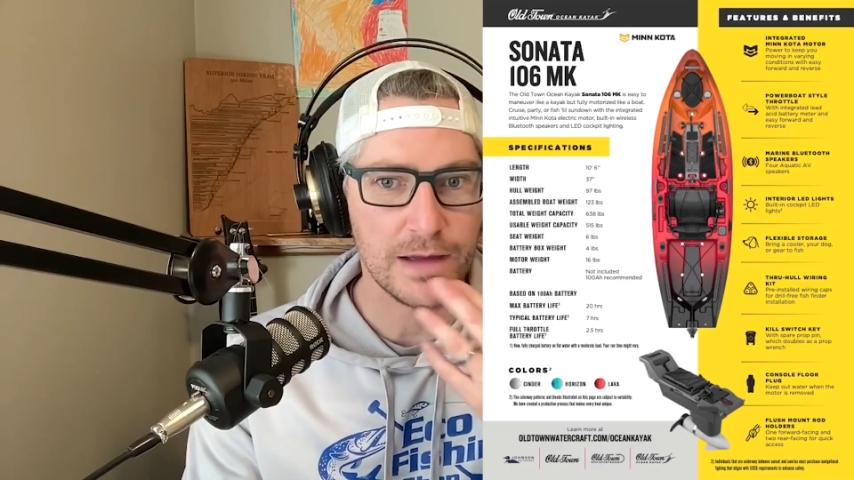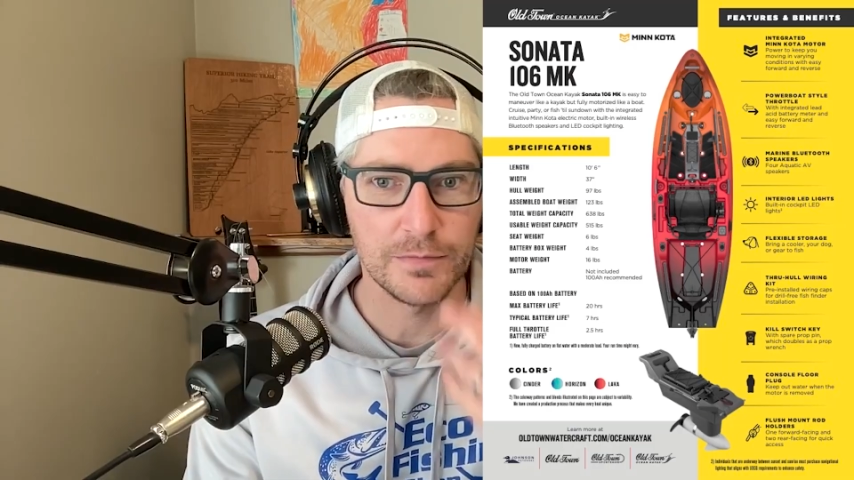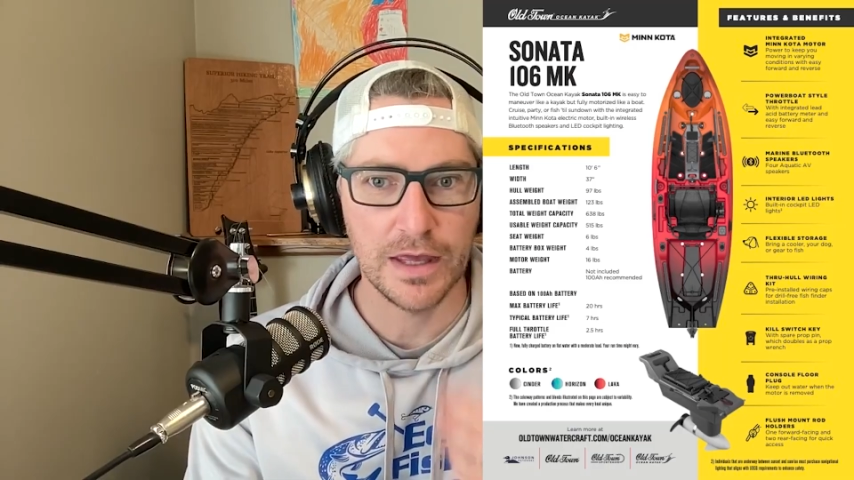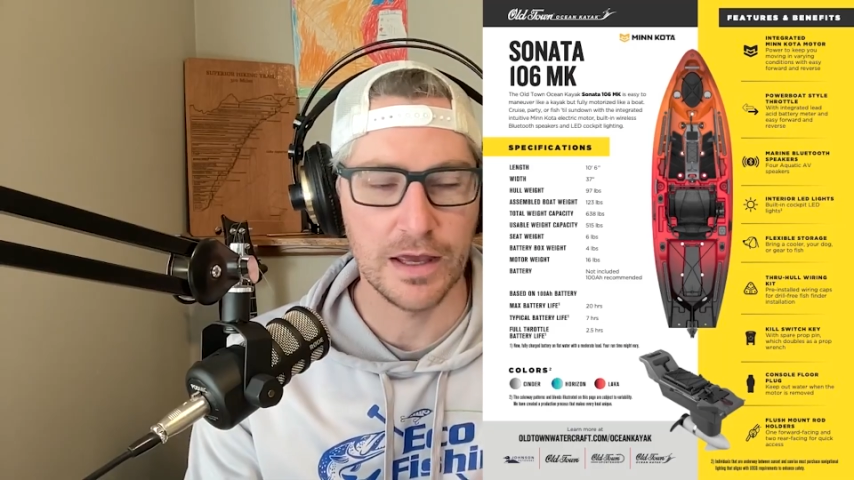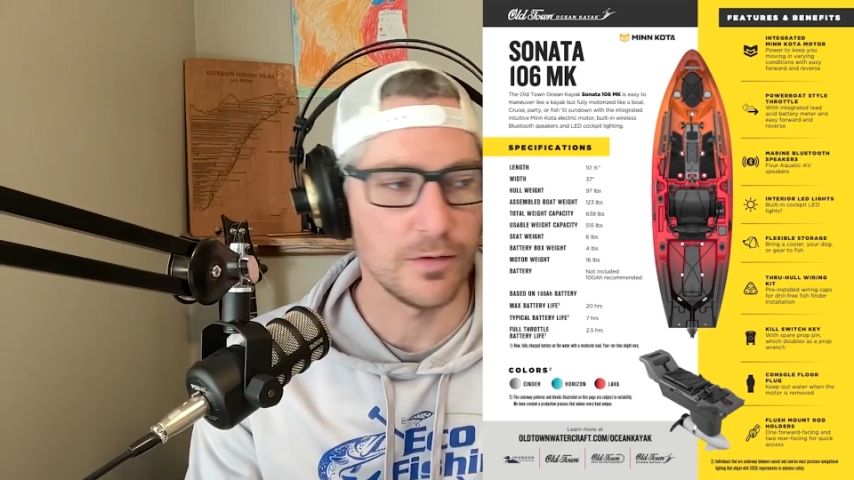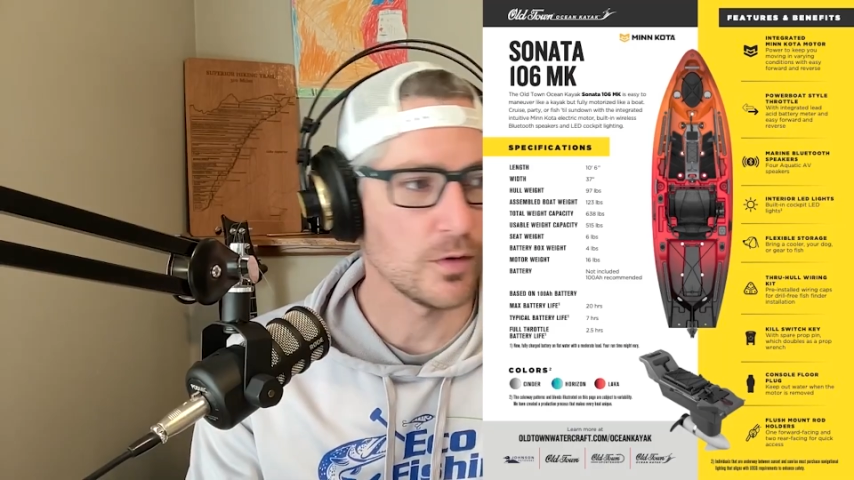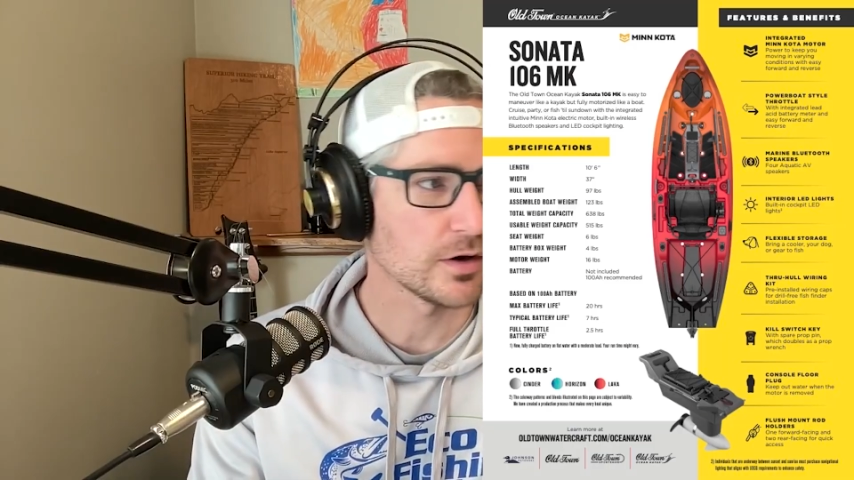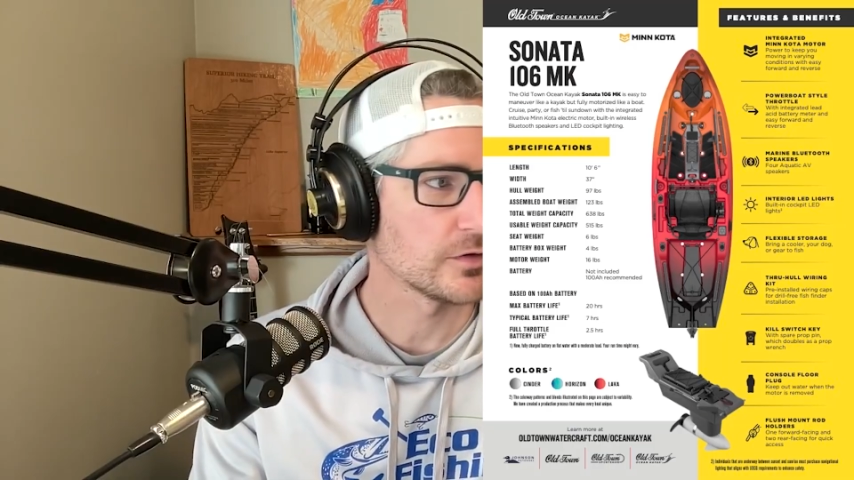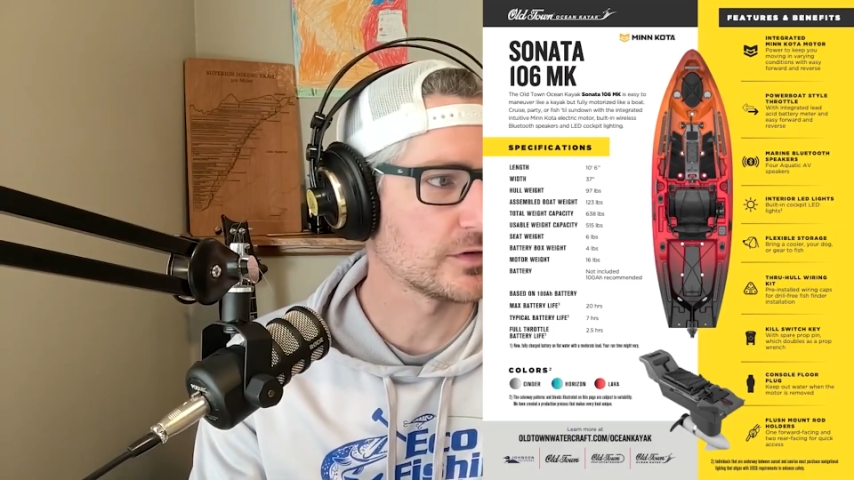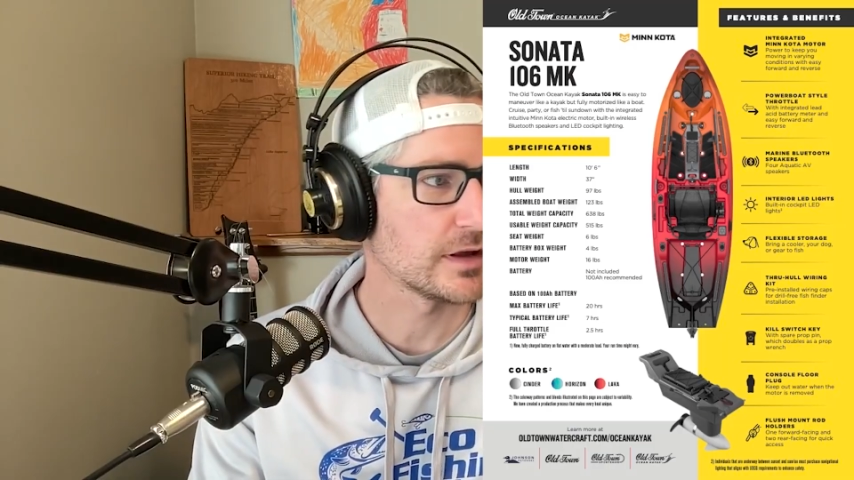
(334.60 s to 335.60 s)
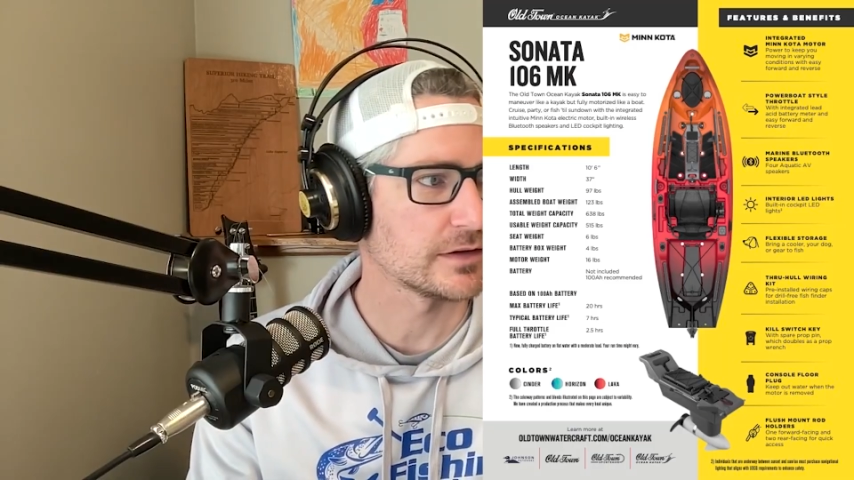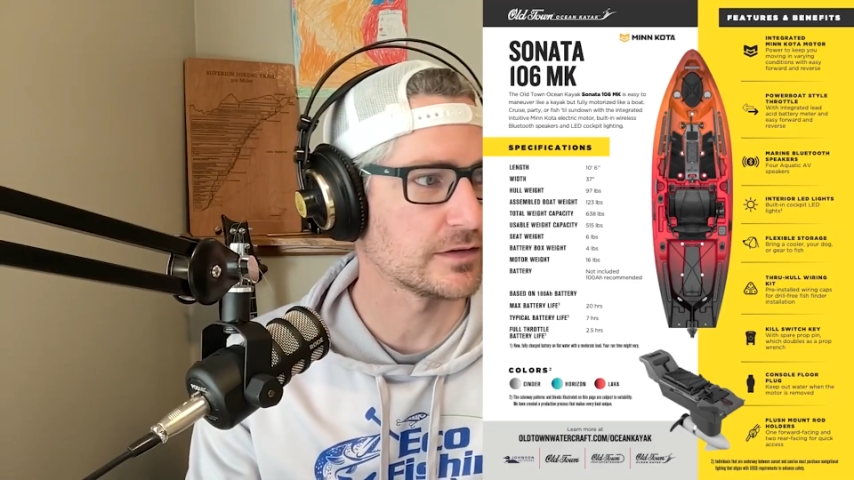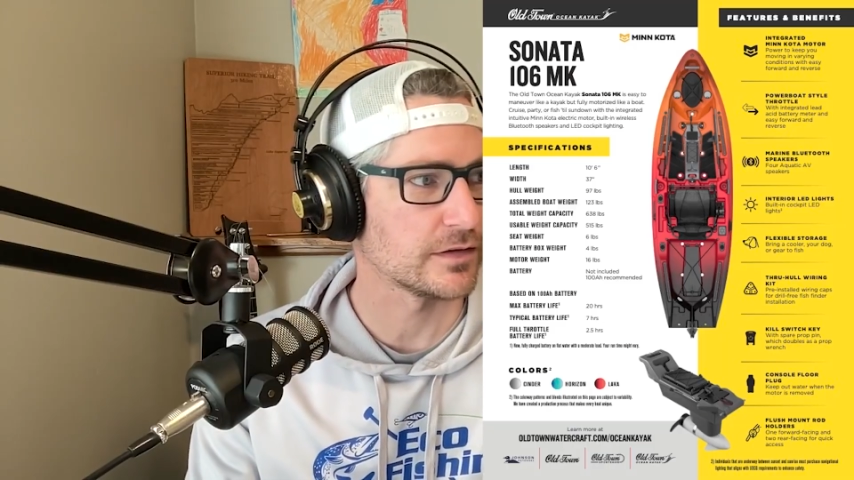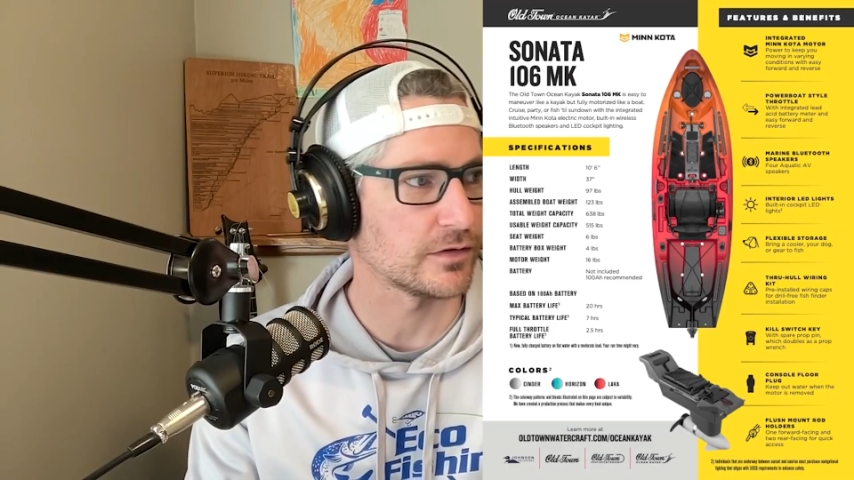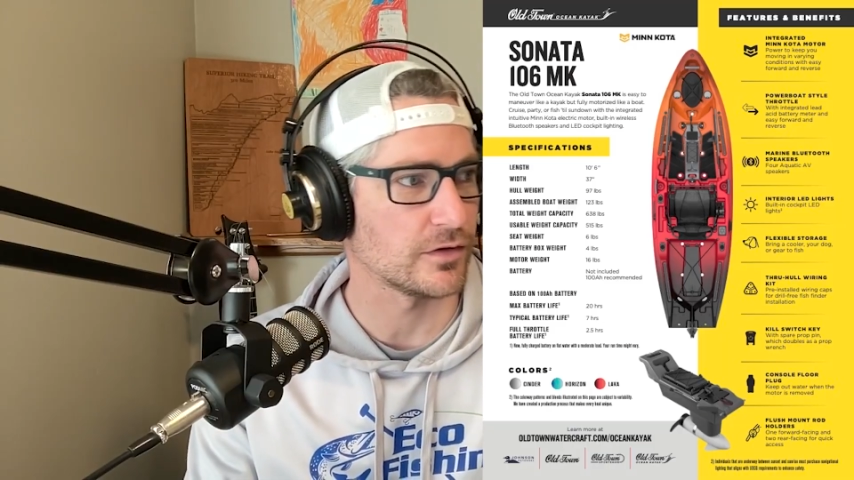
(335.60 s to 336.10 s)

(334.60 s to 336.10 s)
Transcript: MK106.